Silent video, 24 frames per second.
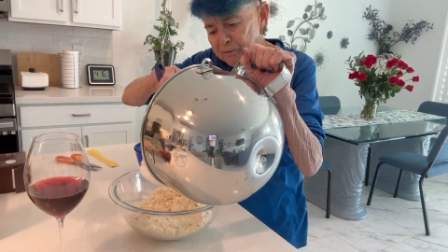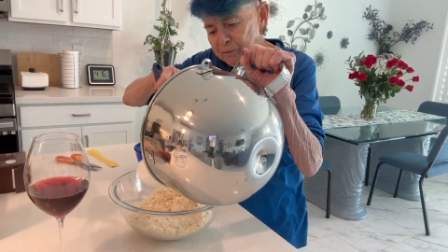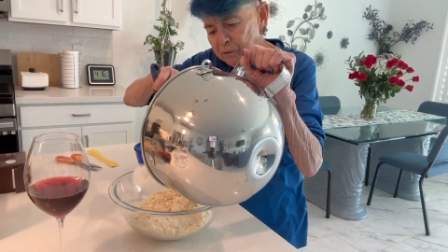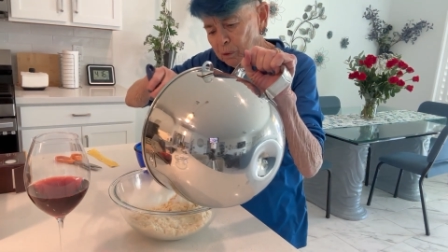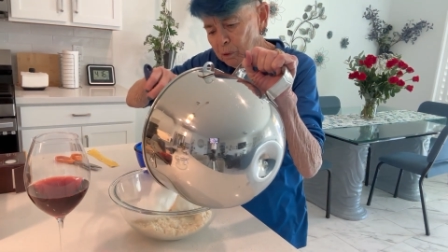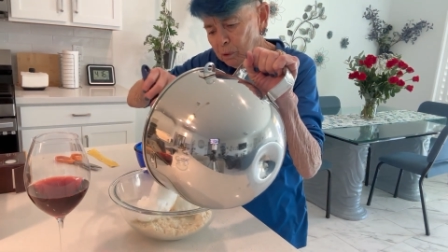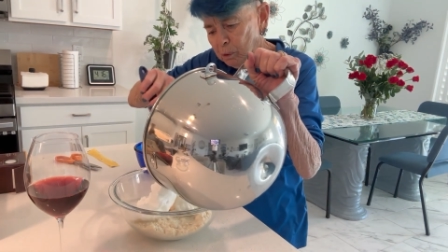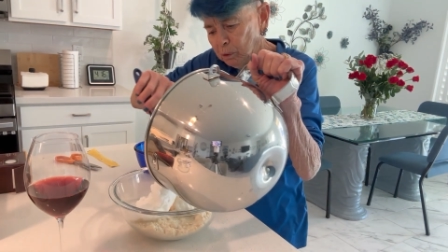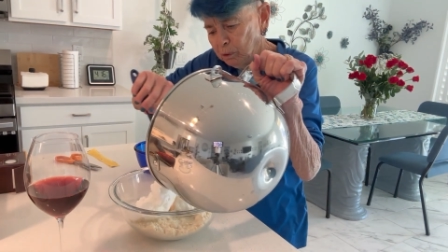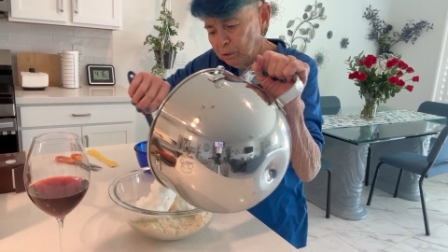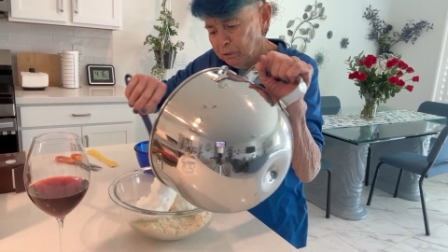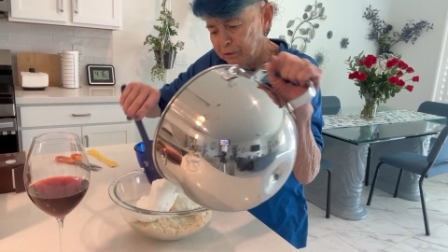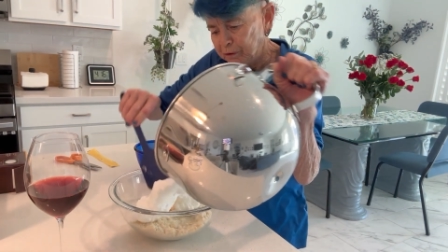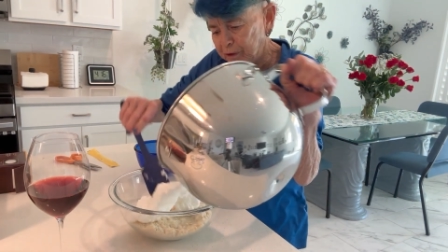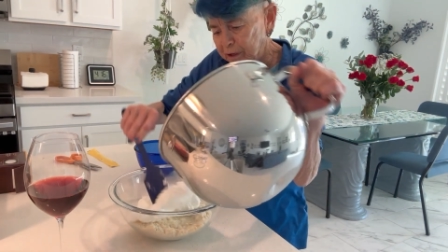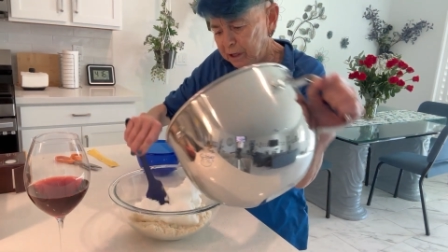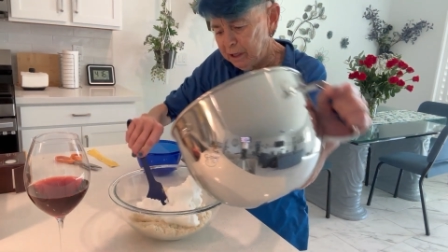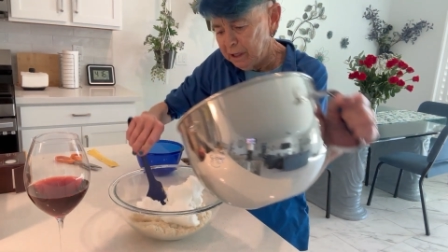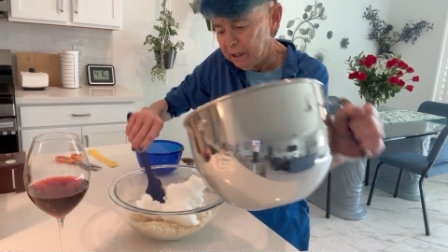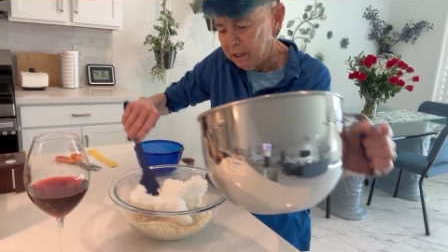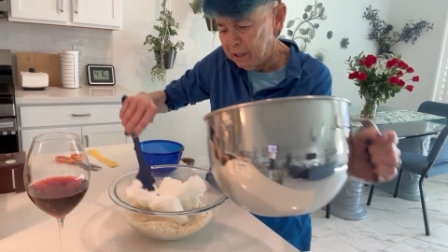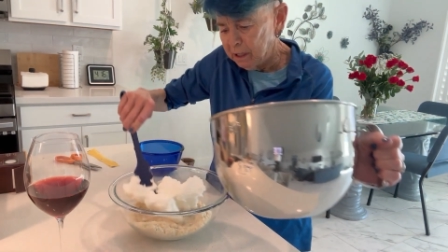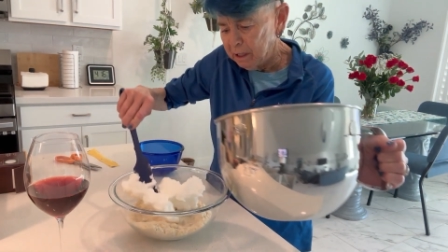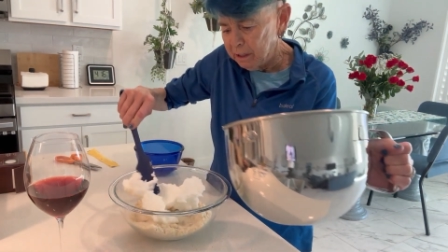fold
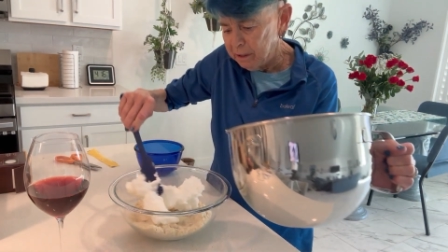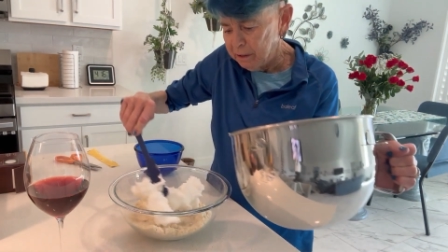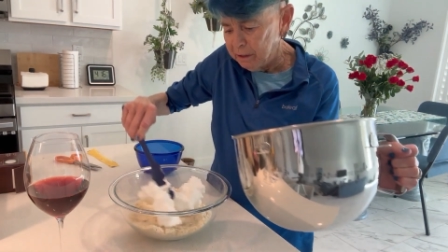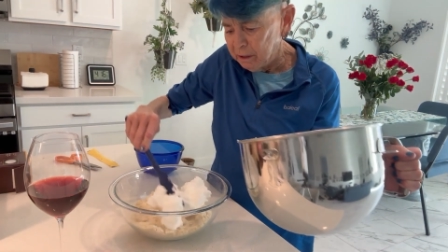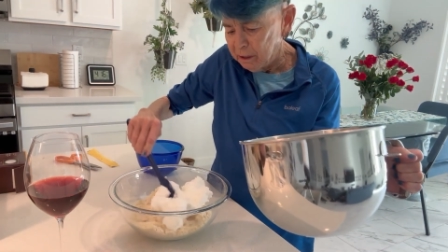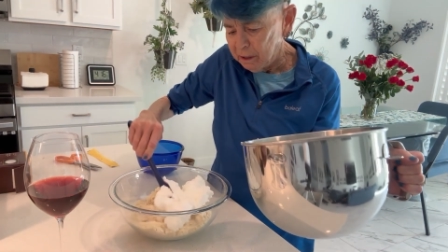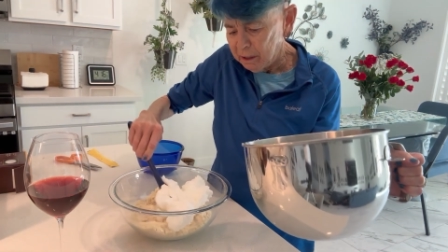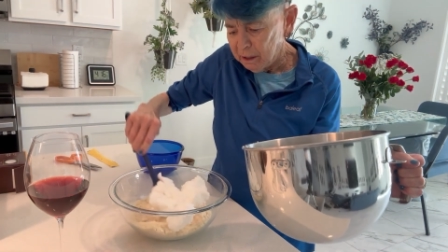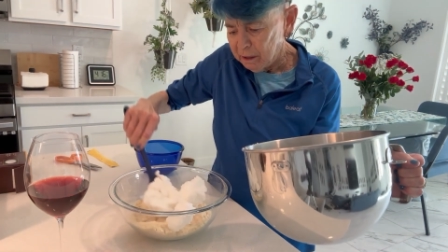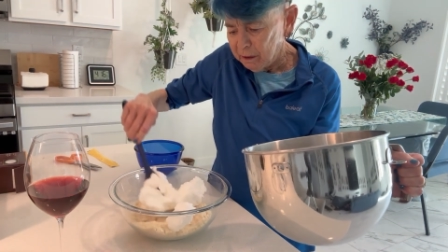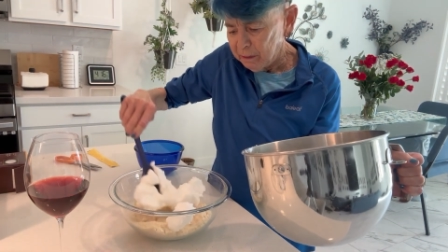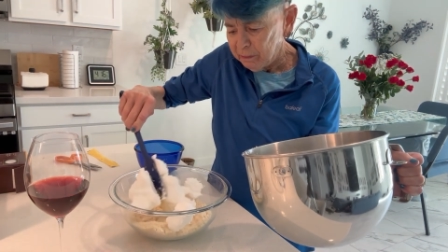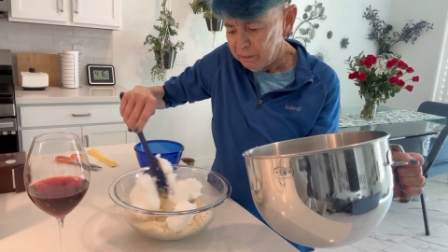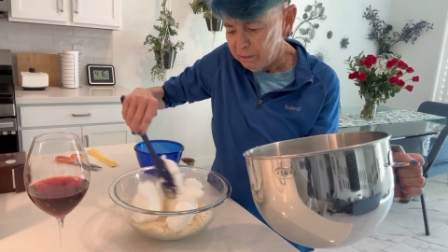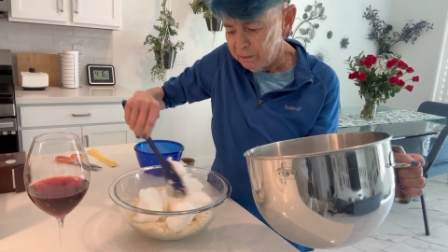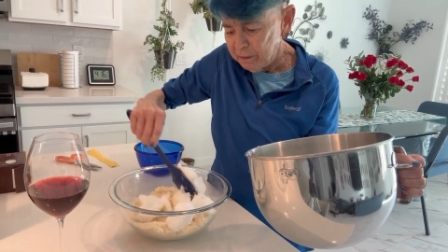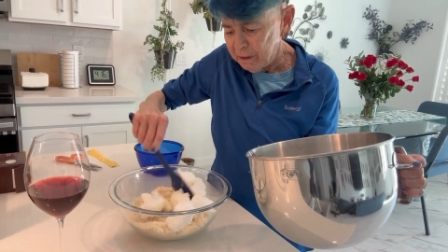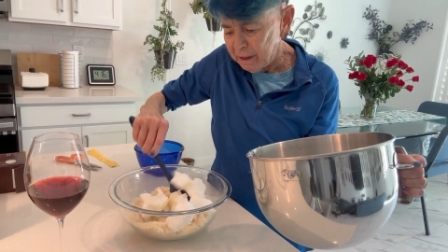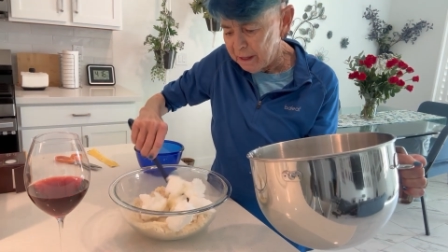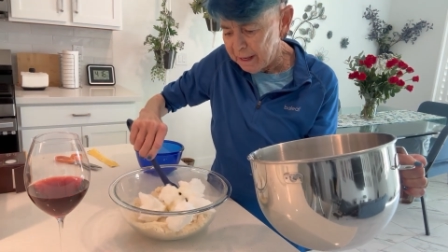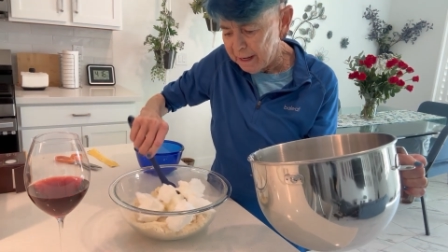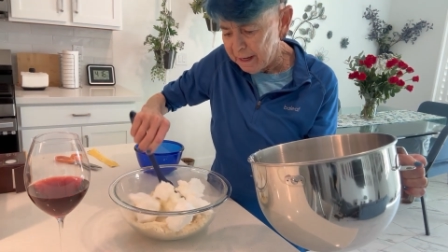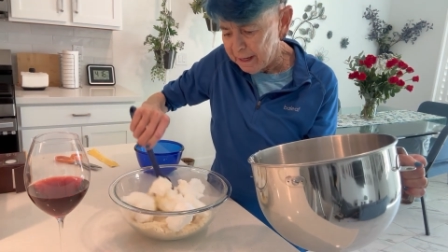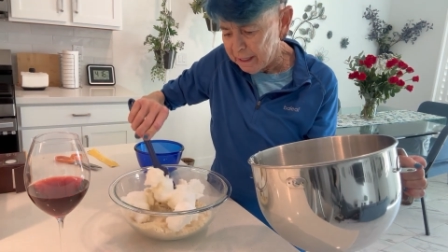in
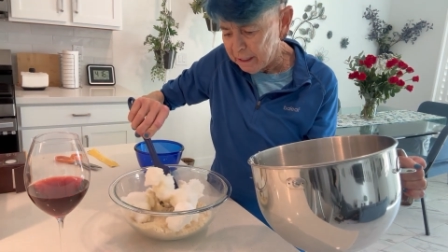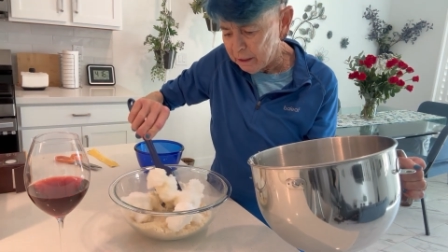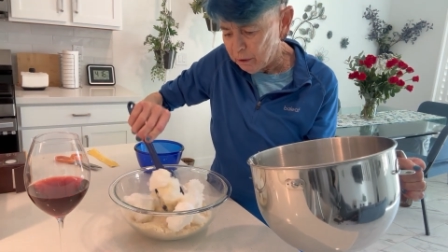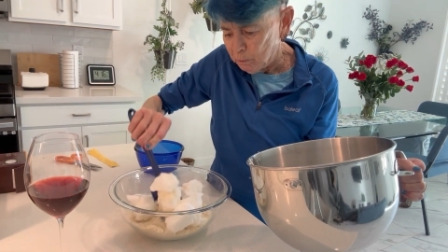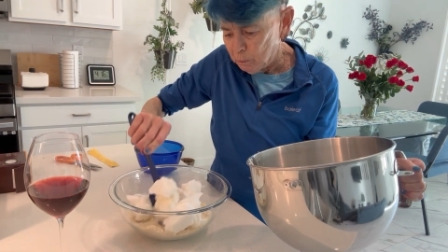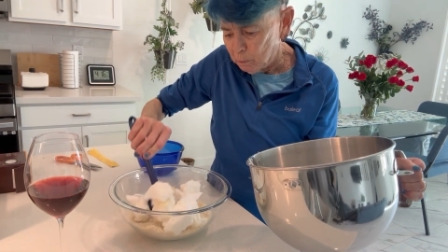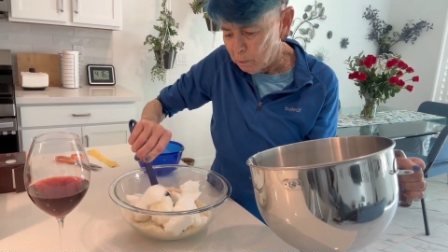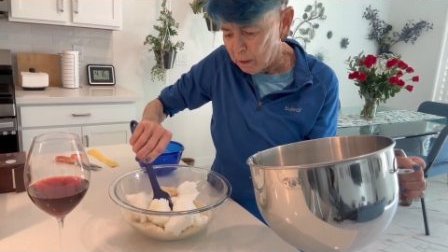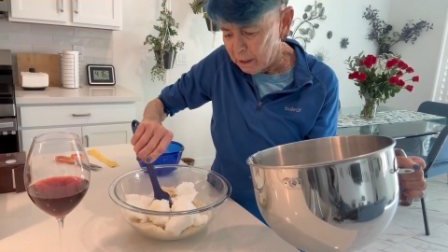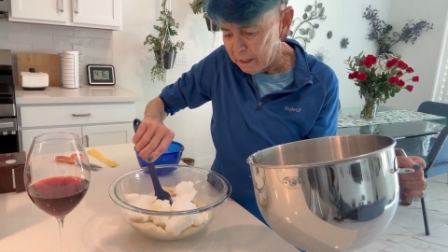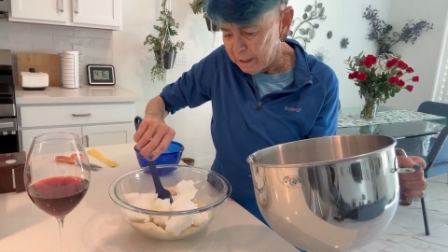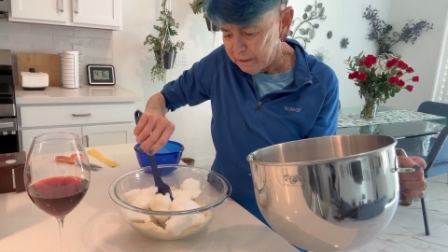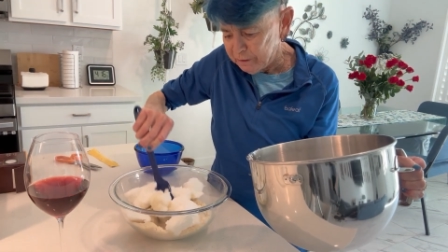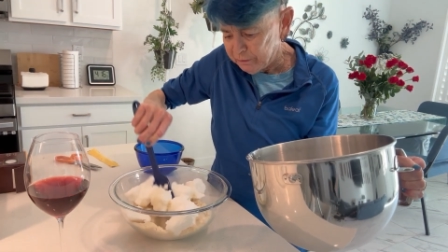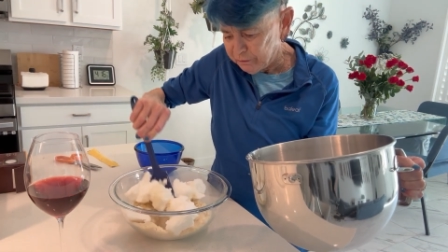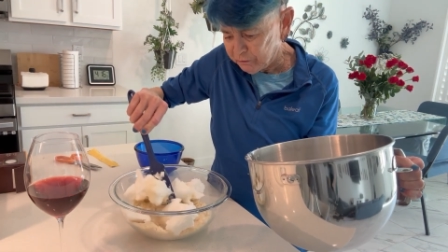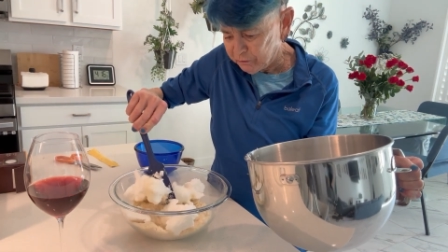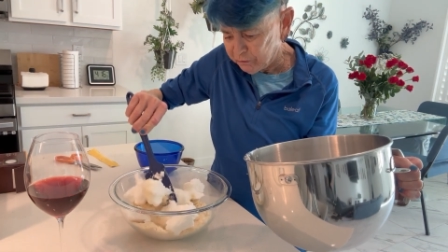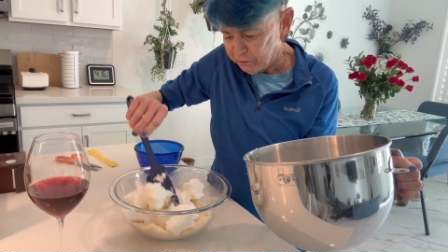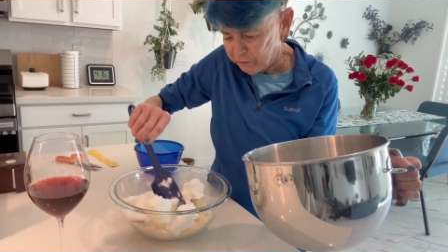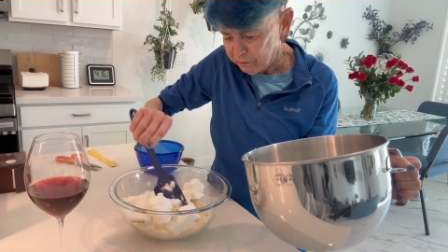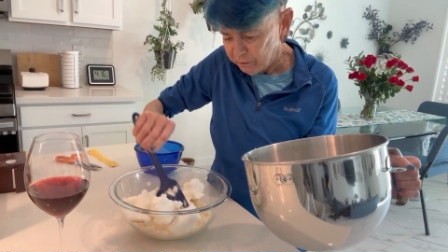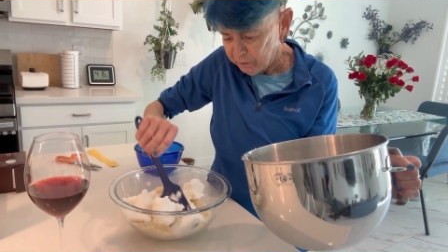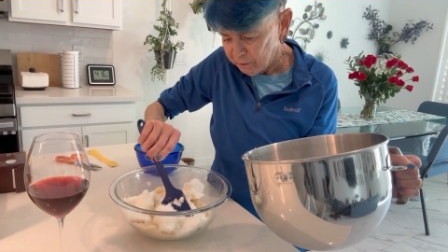the egg
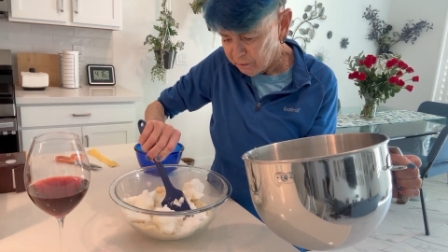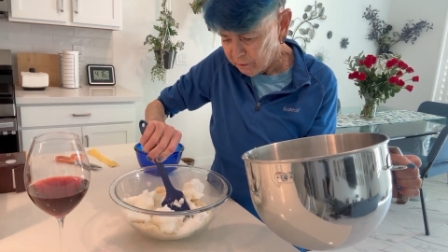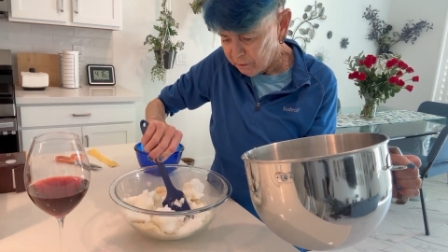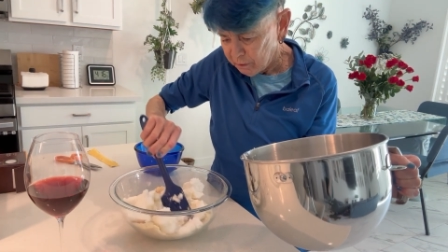whites